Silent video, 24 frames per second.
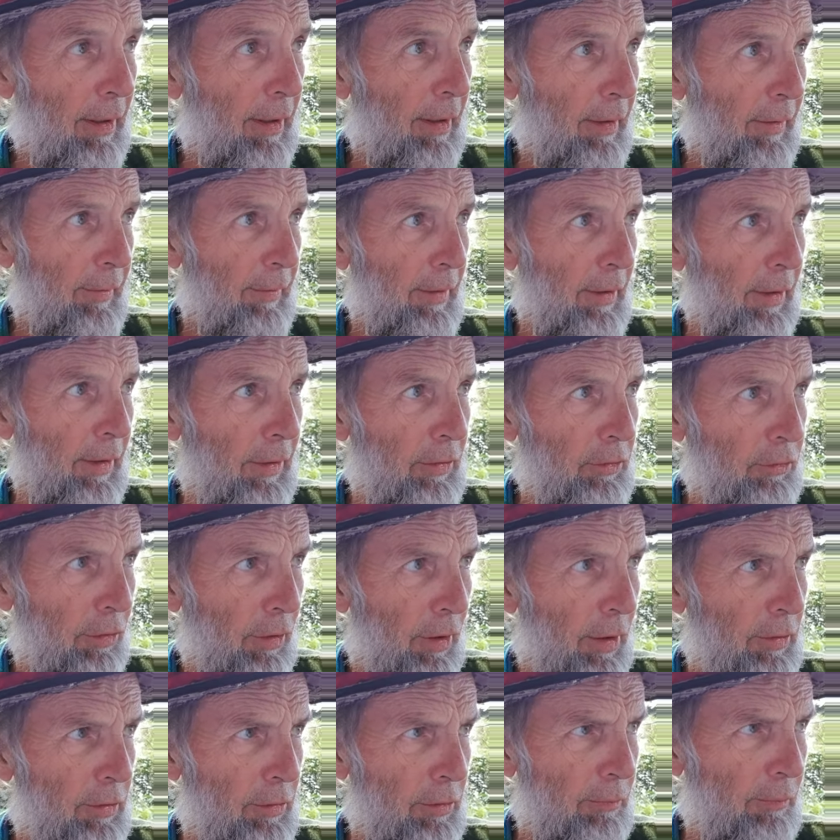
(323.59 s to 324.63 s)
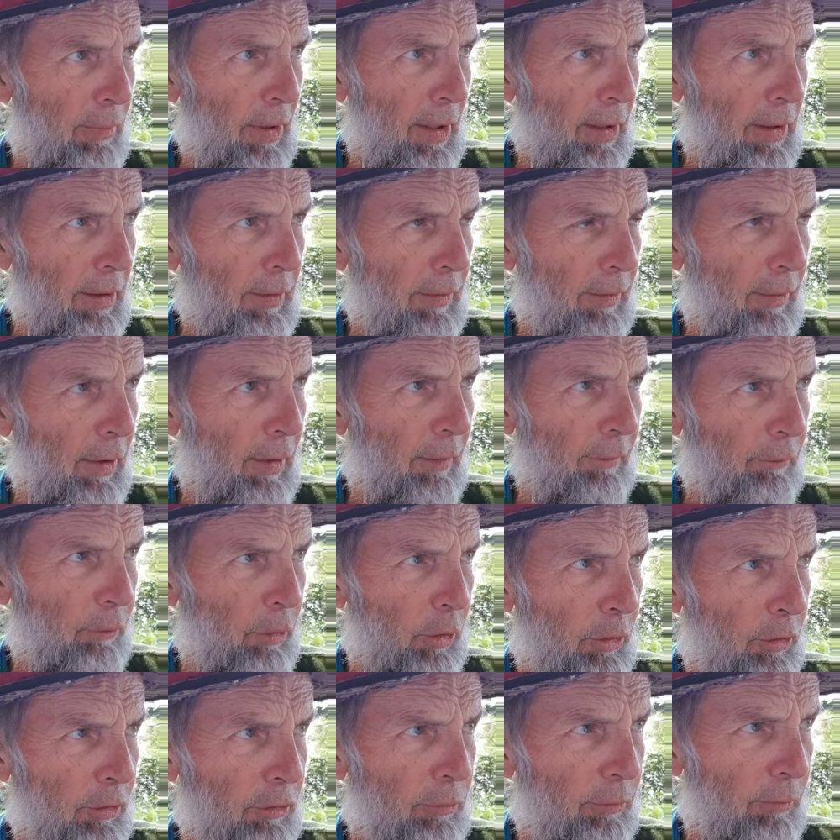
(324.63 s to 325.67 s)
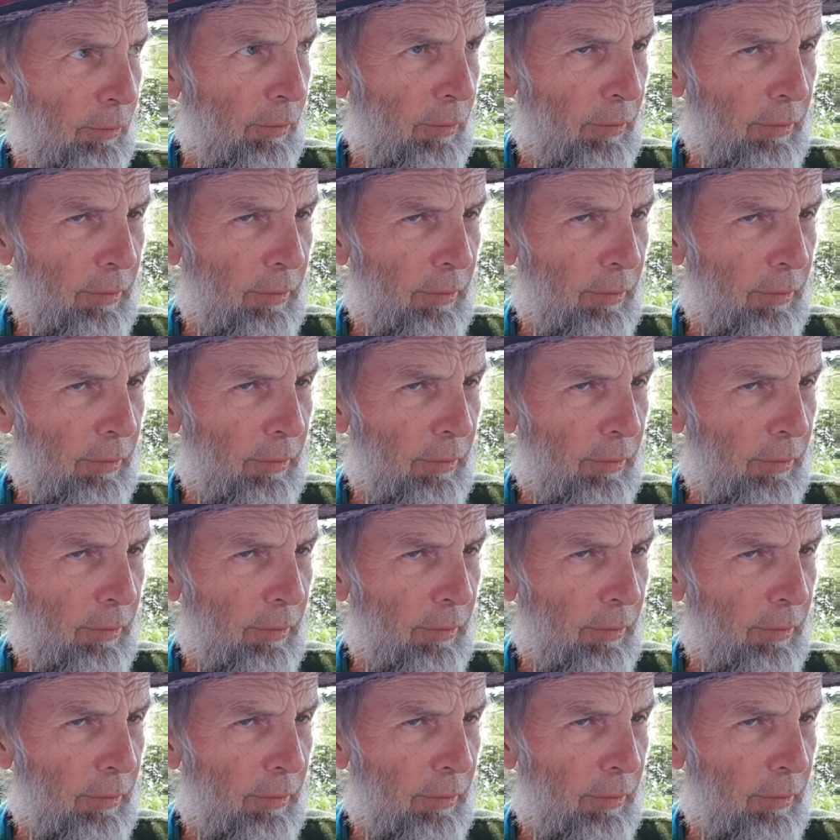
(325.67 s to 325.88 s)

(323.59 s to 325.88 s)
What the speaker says: and they are trying to make their first